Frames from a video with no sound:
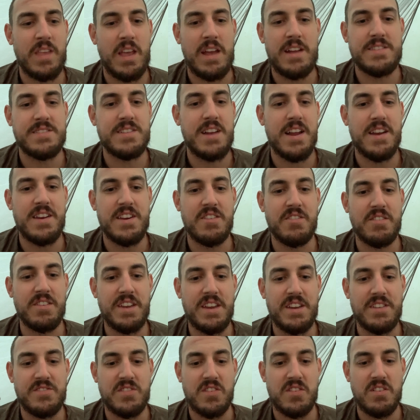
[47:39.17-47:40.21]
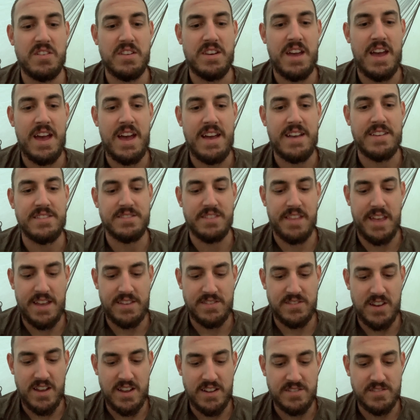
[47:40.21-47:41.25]
it's not nearly as good as
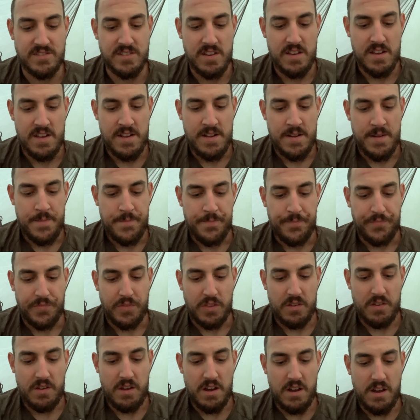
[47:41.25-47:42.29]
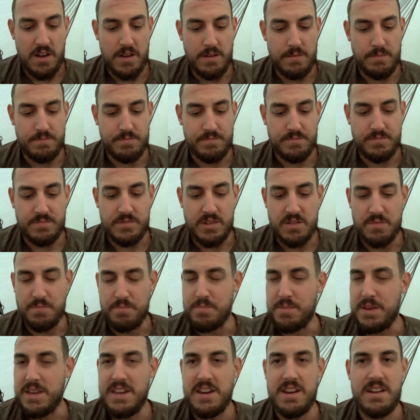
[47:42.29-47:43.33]
last night's. Um, the
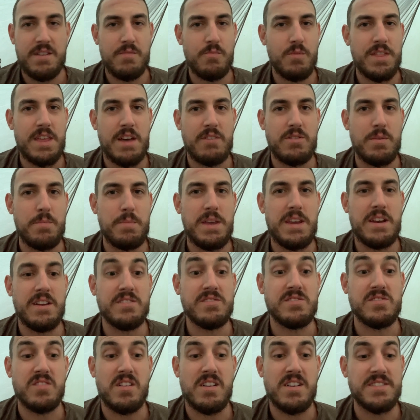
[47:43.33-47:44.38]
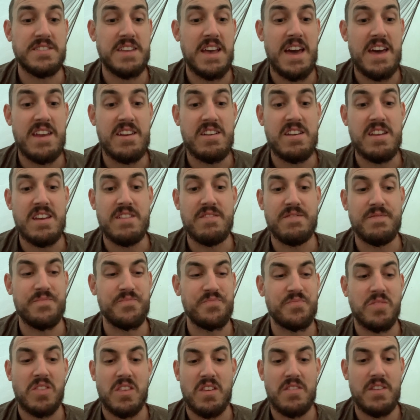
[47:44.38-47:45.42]
peanut without the peanut sauce additive,
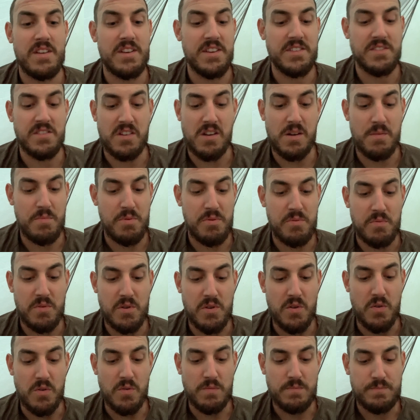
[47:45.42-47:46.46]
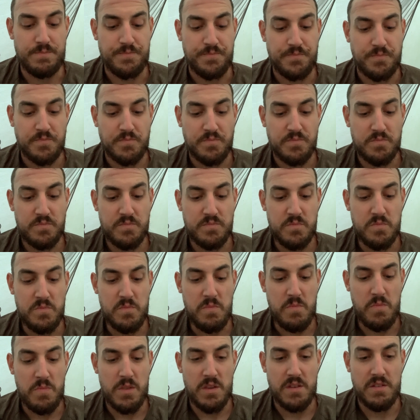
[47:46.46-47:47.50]
it doesn't come through.
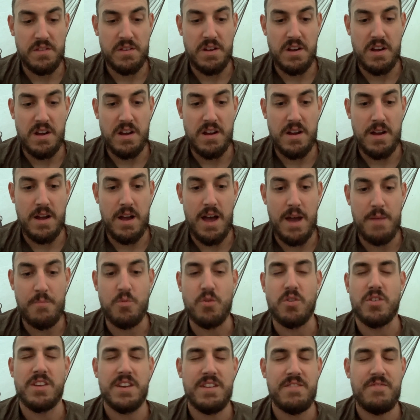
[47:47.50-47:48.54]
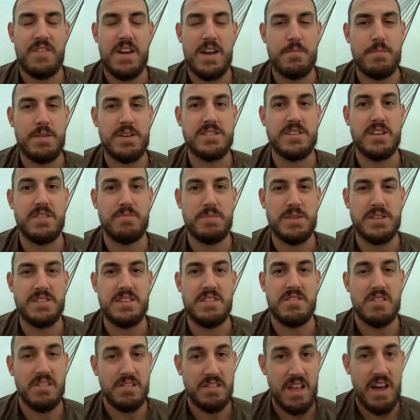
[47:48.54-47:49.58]
Uh, I'm really find myself
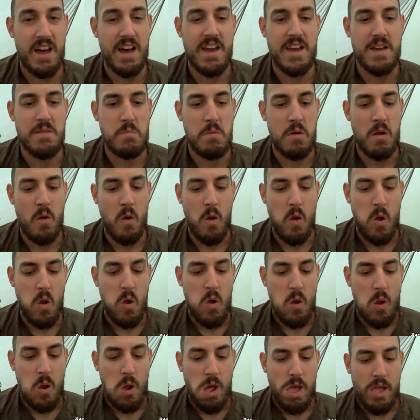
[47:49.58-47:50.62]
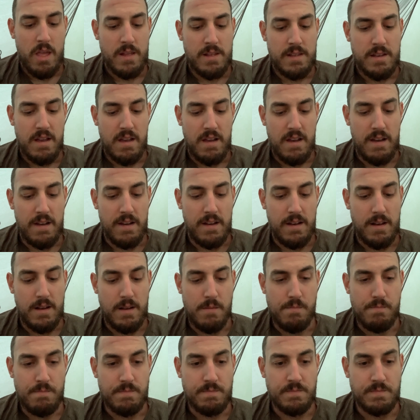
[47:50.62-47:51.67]
missing the lime.
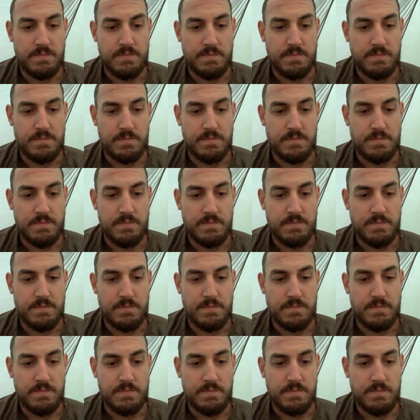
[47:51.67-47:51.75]
Um,